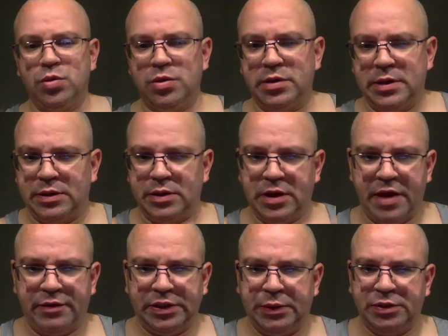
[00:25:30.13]
like
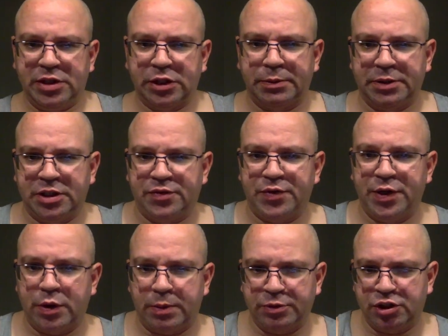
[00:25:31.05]
everything we talked about in this
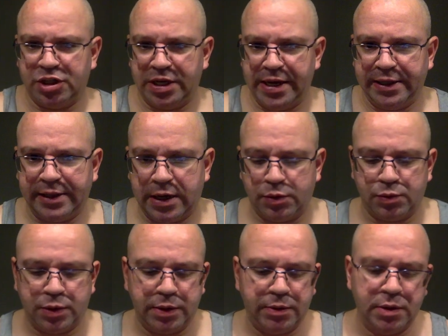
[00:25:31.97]
video. I'm gonna just lay it down,
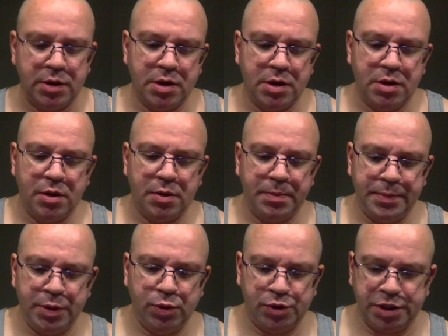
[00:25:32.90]
right?
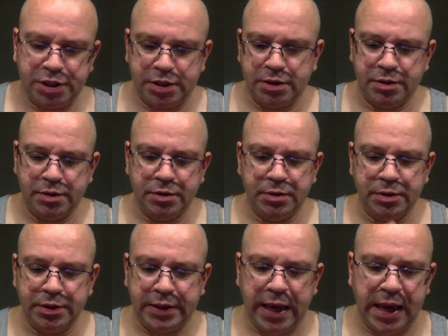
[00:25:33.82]
Music,
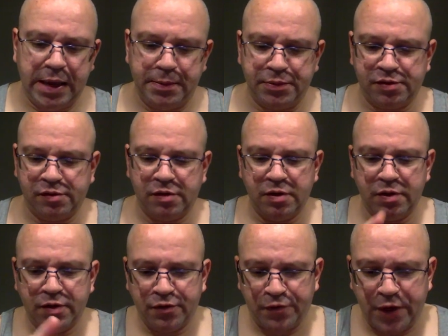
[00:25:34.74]
games,
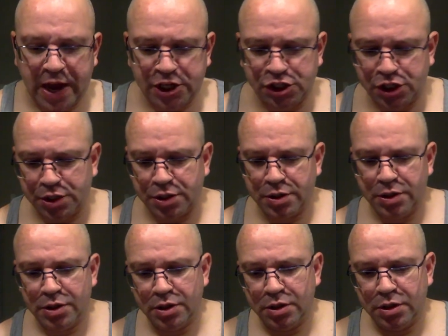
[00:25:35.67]
fashion,
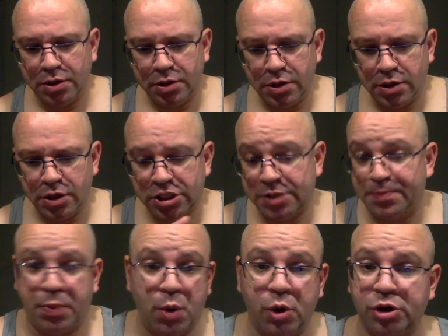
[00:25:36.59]

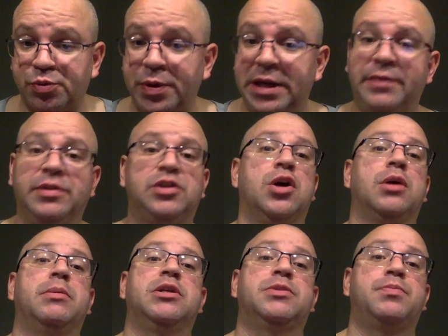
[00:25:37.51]
sports. We didn't even talk
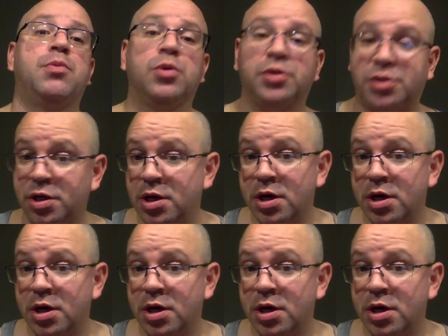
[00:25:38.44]
about sports.